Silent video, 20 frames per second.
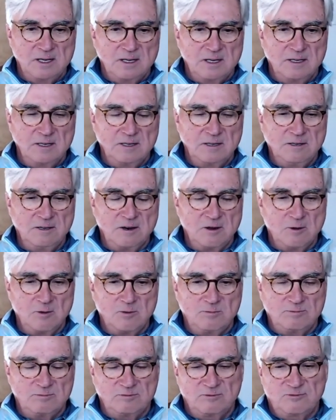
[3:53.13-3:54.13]
you
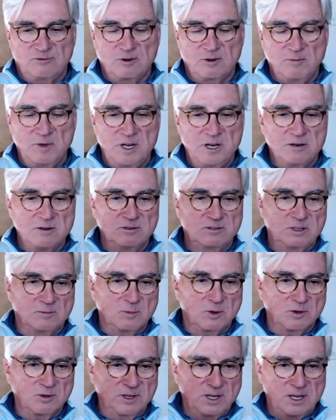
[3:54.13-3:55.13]
know, from here to
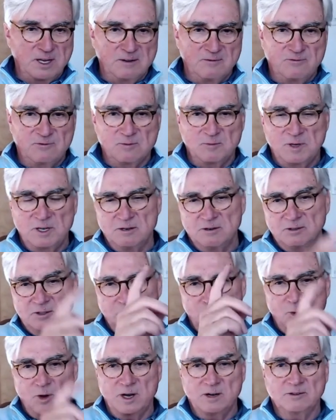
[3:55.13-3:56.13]
Berlin, from here
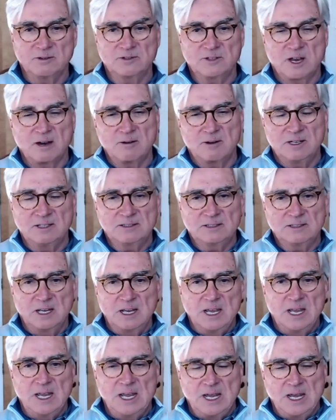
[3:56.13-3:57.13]
to Buenos Aires,
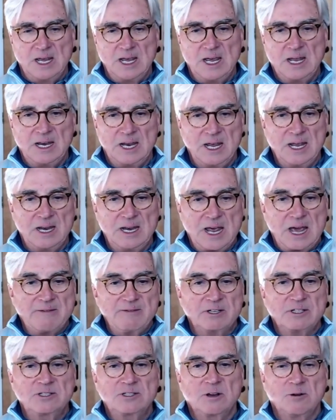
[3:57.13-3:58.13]
and and
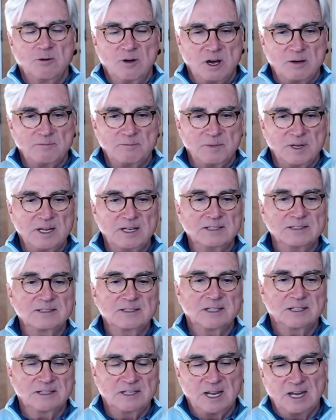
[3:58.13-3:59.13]
have it show up
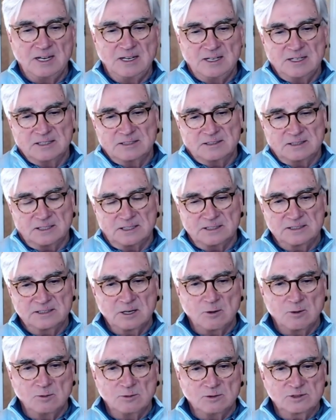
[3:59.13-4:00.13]
instantaneously. So